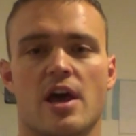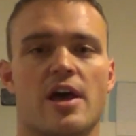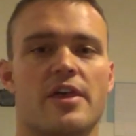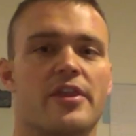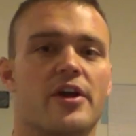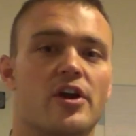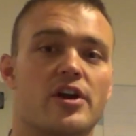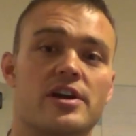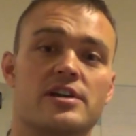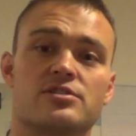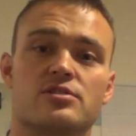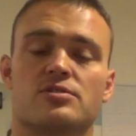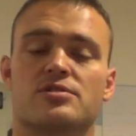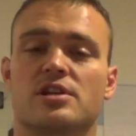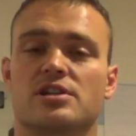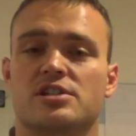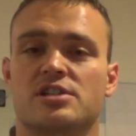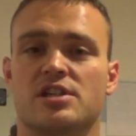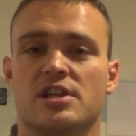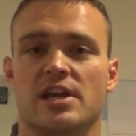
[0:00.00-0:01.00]
There is no
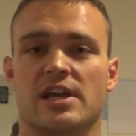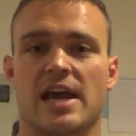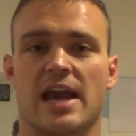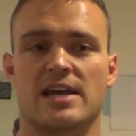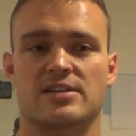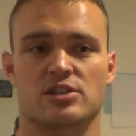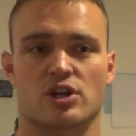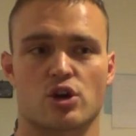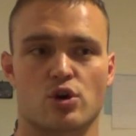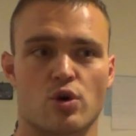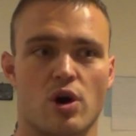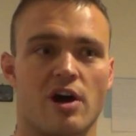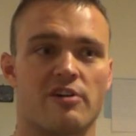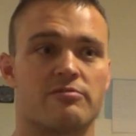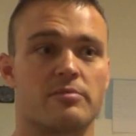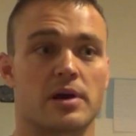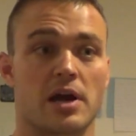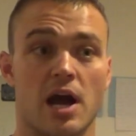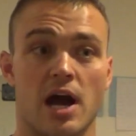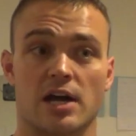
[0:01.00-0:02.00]
such thing as a Krav
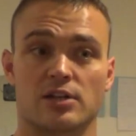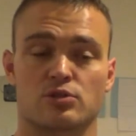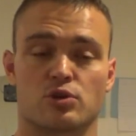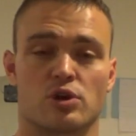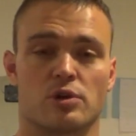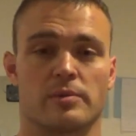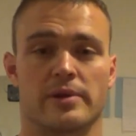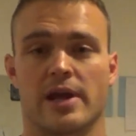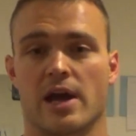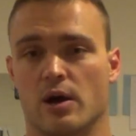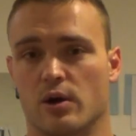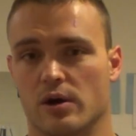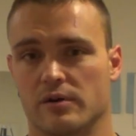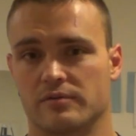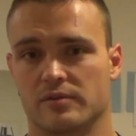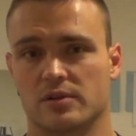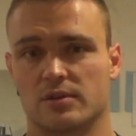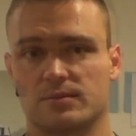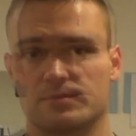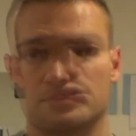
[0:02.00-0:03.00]
Maga tournament,
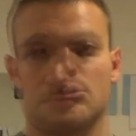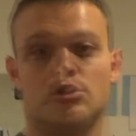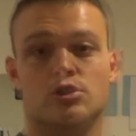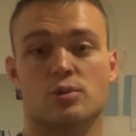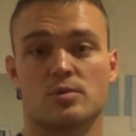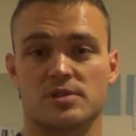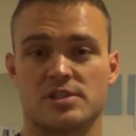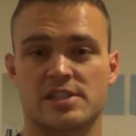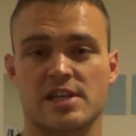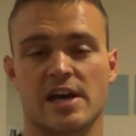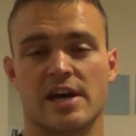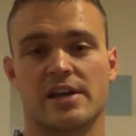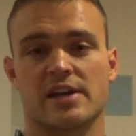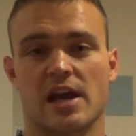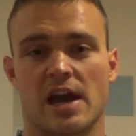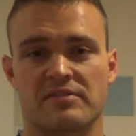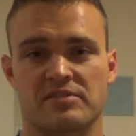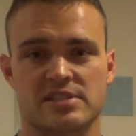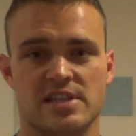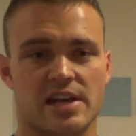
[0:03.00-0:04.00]
however. So instead,
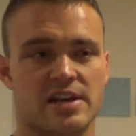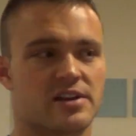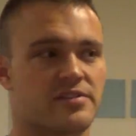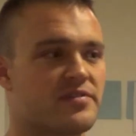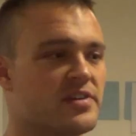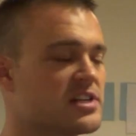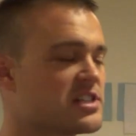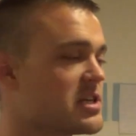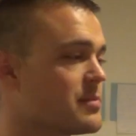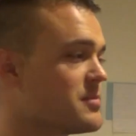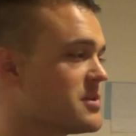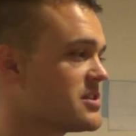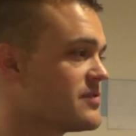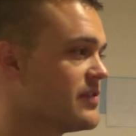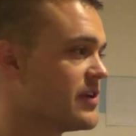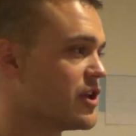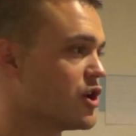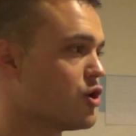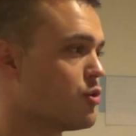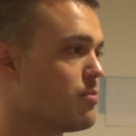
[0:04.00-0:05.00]
I've decided to finish up this
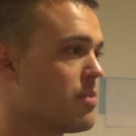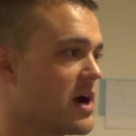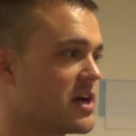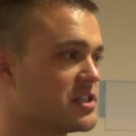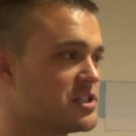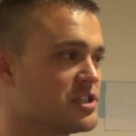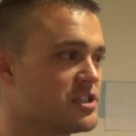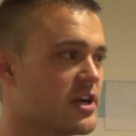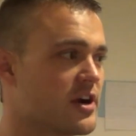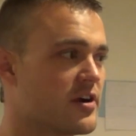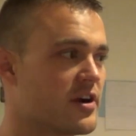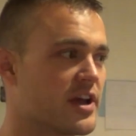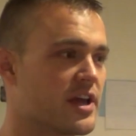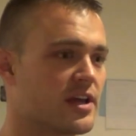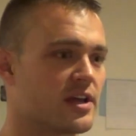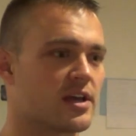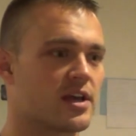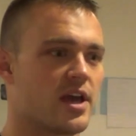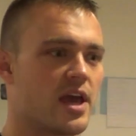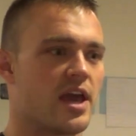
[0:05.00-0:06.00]
video by
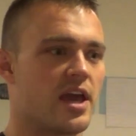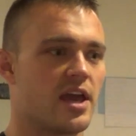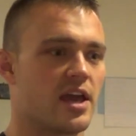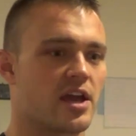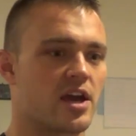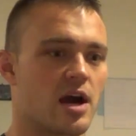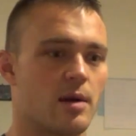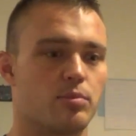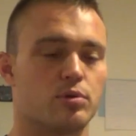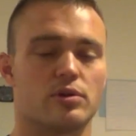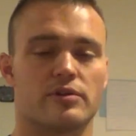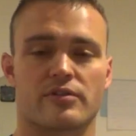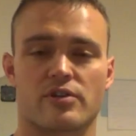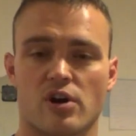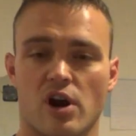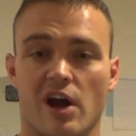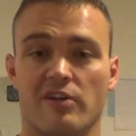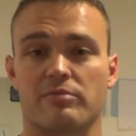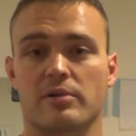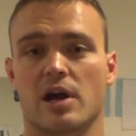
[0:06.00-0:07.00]
sharing a couple of
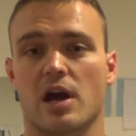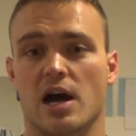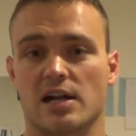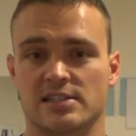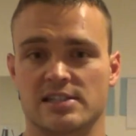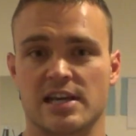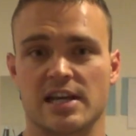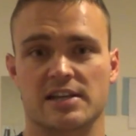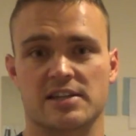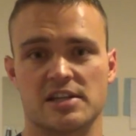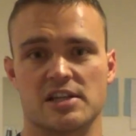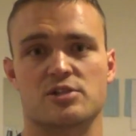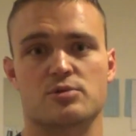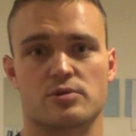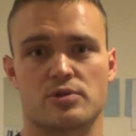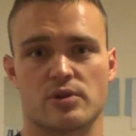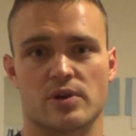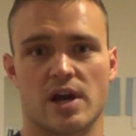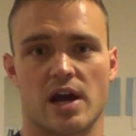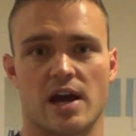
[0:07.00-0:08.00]
Krav Maga techniques
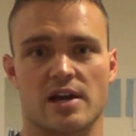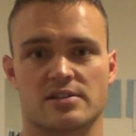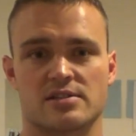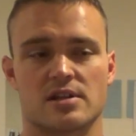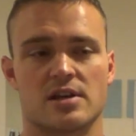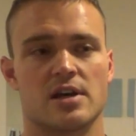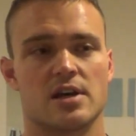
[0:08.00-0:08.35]
with you guys.